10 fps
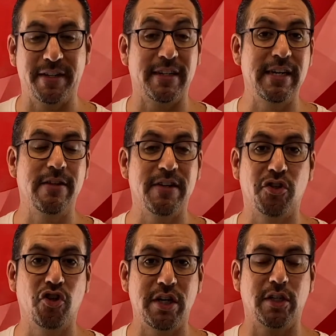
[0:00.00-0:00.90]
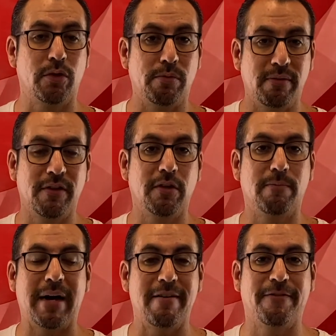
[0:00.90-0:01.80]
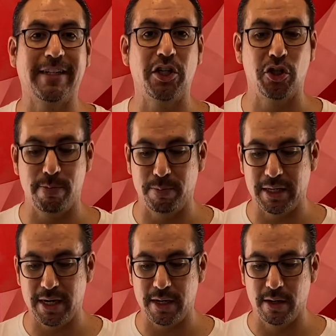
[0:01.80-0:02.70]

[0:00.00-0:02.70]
Neither is Jesus revealed by flesh and blood.